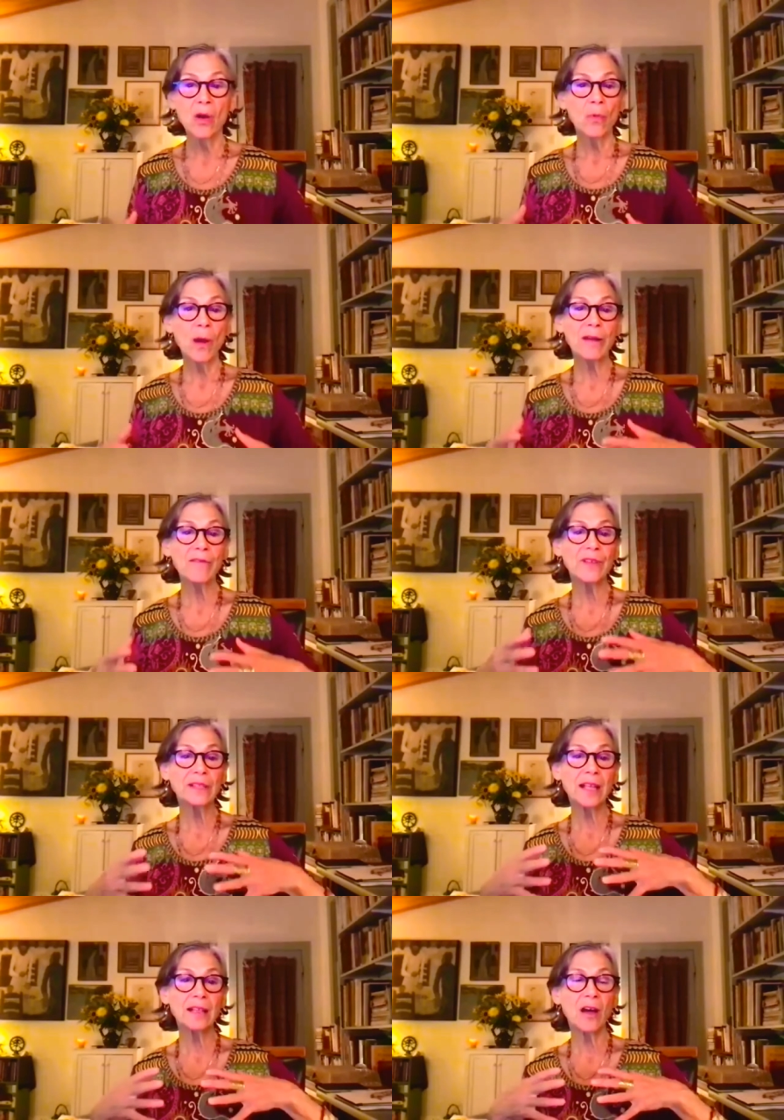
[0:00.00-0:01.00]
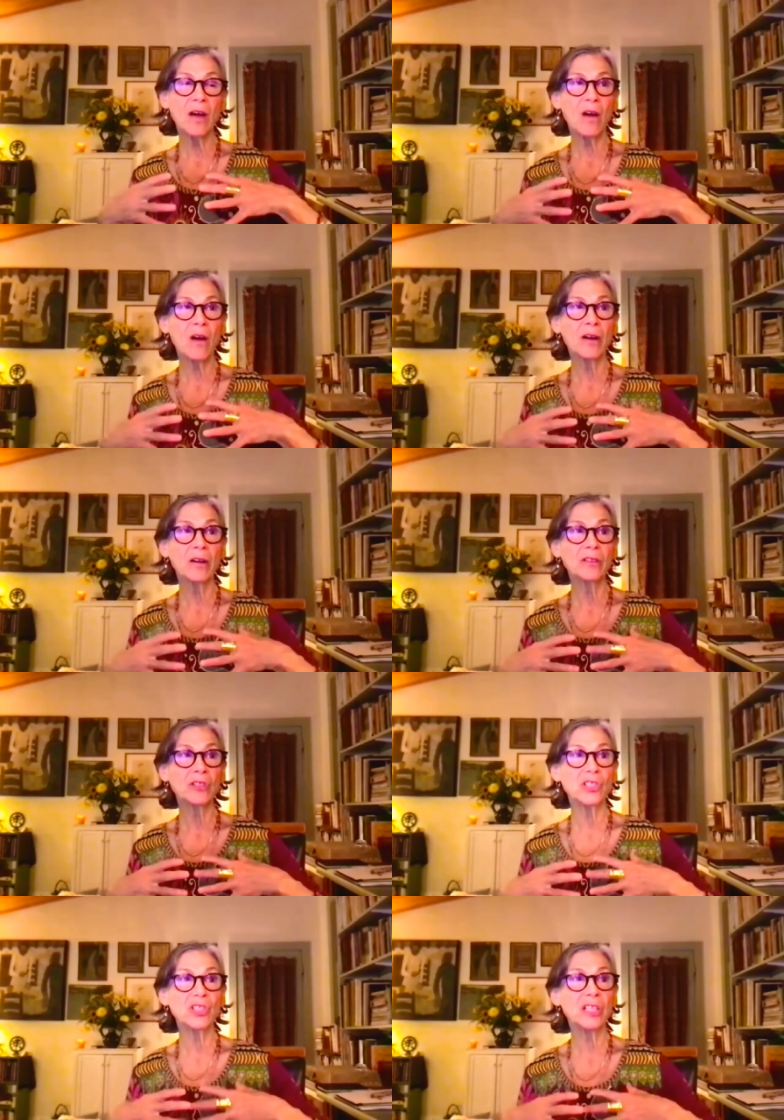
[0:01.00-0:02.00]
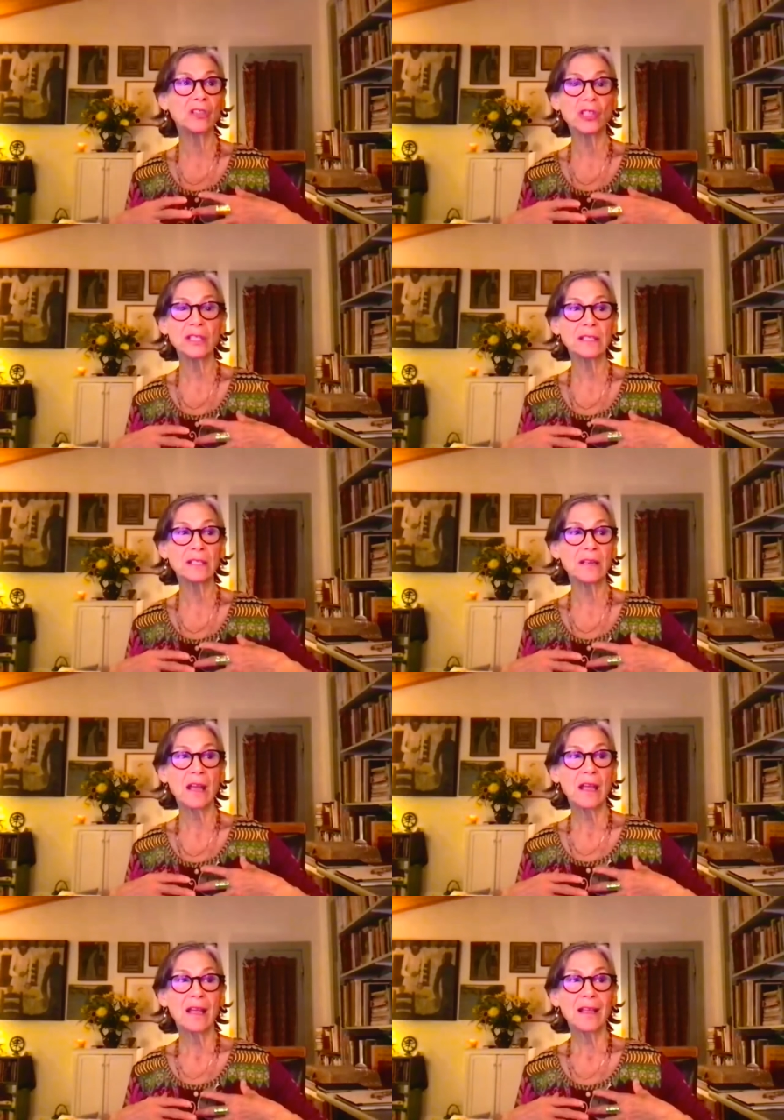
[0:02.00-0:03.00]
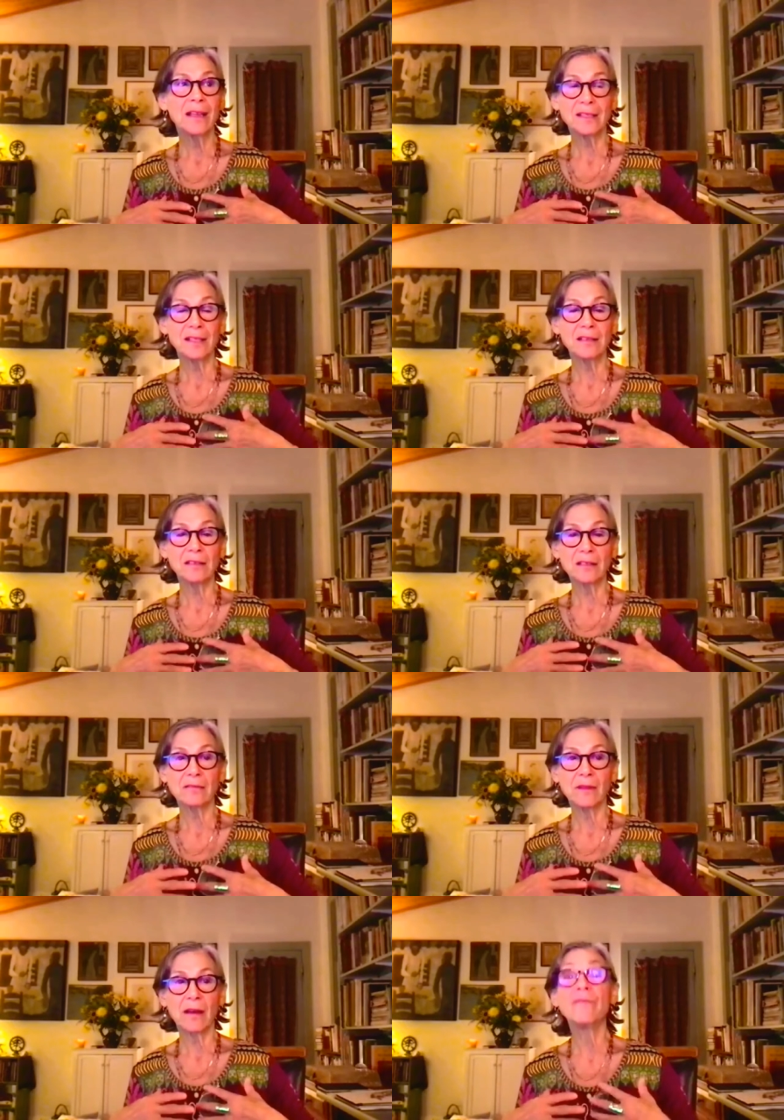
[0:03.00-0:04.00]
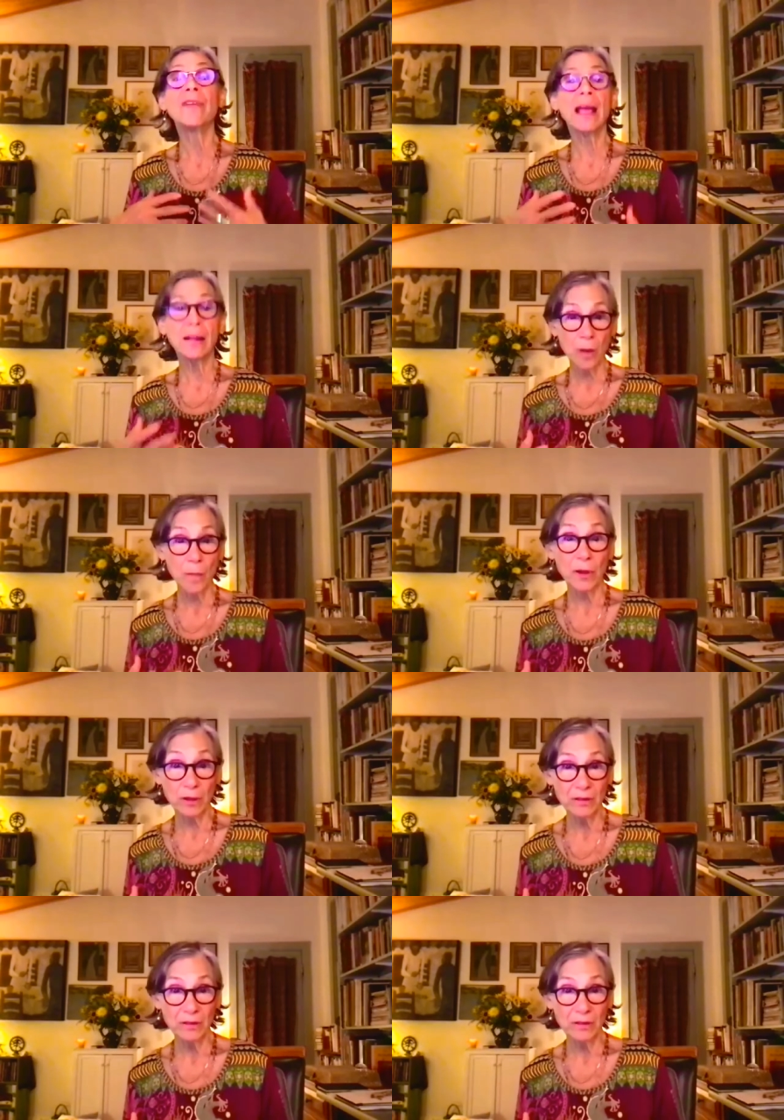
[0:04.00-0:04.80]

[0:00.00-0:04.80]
when it feels like the heart, she just isn't available.